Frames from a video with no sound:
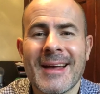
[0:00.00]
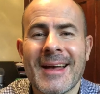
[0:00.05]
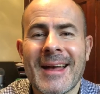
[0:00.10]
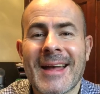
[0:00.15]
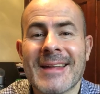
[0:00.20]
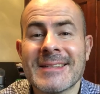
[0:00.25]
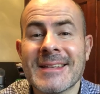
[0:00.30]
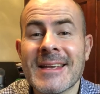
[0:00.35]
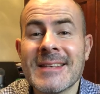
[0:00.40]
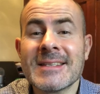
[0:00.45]

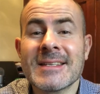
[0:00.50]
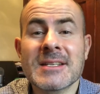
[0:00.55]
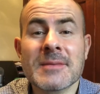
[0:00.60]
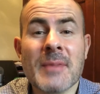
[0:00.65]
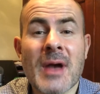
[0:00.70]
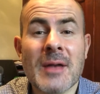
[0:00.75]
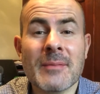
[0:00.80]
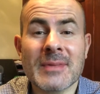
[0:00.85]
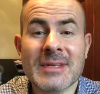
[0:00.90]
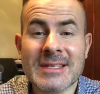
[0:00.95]
It's easy to
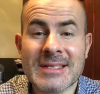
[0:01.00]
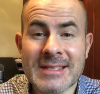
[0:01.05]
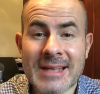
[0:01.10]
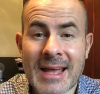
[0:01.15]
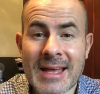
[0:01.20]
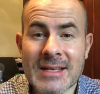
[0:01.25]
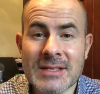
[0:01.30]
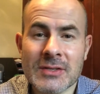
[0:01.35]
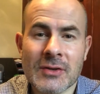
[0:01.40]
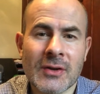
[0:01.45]
make
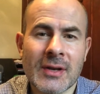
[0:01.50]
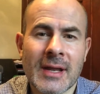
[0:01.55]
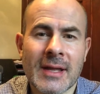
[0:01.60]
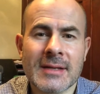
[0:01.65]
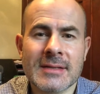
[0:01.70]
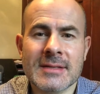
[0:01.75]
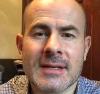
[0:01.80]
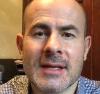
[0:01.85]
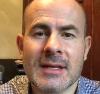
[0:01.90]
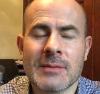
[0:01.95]
mistakes on
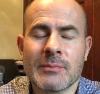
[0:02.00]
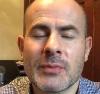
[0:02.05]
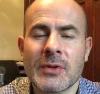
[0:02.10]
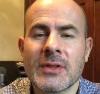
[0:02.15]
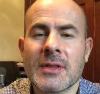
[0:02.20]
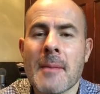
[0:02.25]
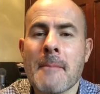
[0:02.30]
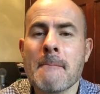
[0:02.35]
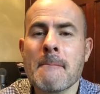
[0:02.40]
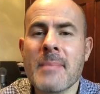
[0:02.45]
LinkedIn, but
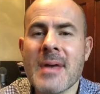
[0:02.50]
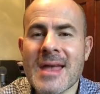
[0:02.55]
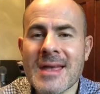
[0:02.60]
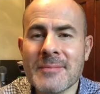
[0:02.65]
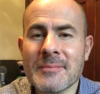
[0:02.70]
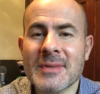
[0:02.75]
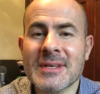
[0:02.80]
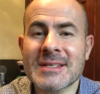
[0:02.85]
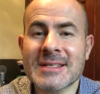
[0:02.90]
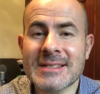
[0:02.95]
the big
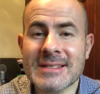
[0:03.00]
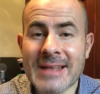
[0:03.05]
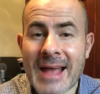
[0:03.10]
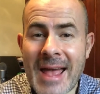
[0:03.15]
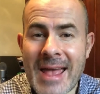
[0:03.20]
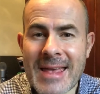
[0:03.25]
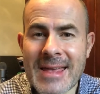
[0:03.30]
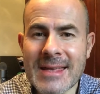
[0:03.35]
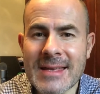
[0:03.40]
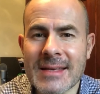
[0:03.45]

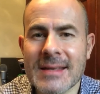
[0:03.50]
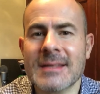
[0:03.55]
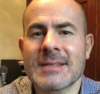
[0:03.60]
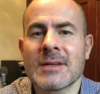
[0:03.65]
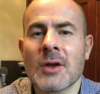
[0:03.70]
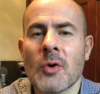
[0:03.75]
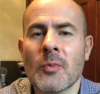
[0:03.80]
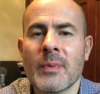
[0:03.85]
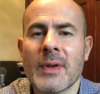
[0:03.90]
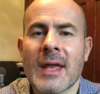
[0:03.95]
mistake is
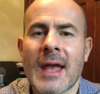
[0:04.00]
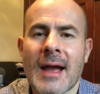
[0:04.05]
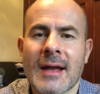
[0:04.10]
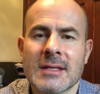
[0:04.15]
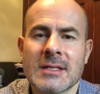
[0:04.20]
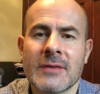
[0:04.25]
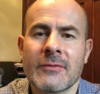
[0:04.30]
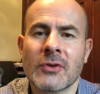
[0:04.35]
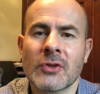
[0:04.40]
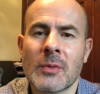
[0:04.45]
not being
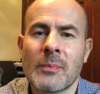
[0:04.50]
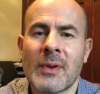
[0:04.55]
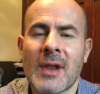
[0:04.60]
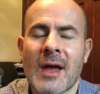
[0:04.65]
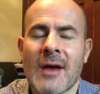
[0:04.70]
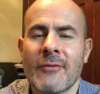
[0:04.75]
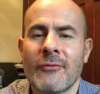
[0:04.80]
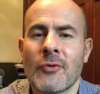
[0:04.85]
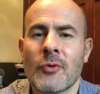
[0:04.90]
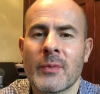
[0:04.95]
active on the
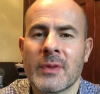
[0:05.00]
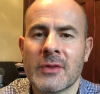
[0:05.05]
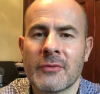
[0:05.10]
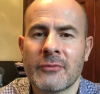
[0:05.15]
platform in the